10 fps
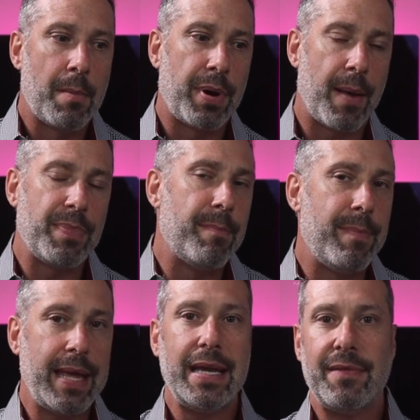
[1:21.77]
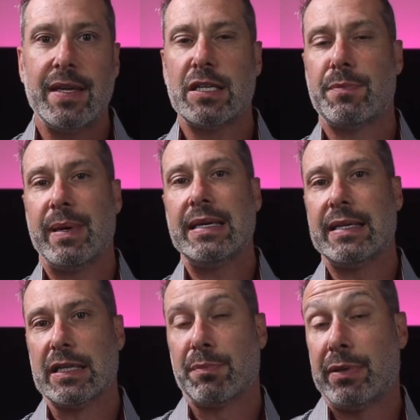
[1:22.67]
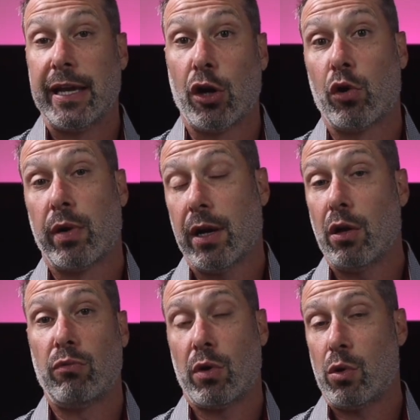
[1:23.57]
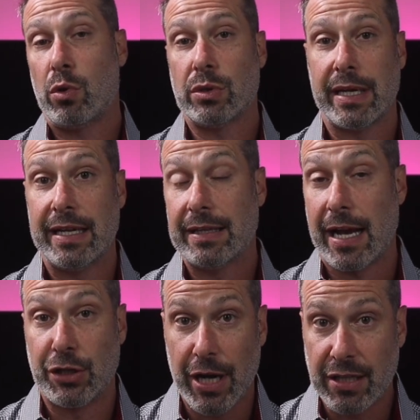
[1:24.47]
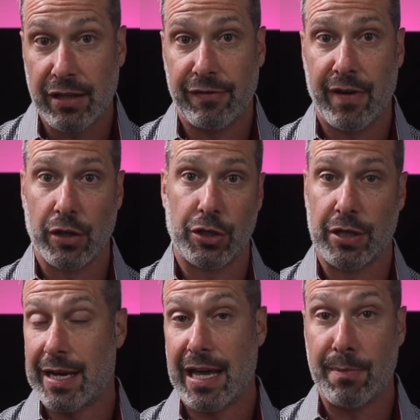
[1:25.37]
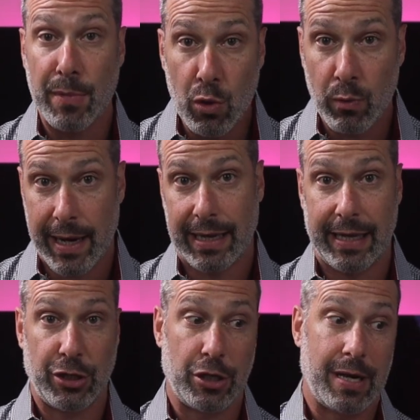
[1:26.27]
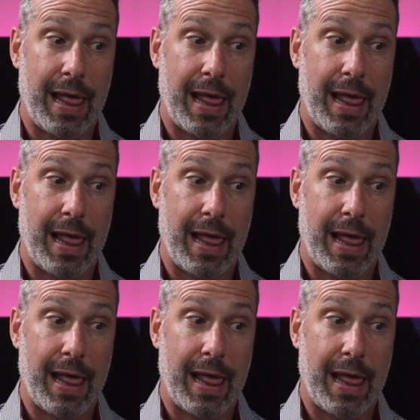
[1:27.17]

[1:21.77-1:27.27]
But many of these species play critical roles in digestive function and immune regulation,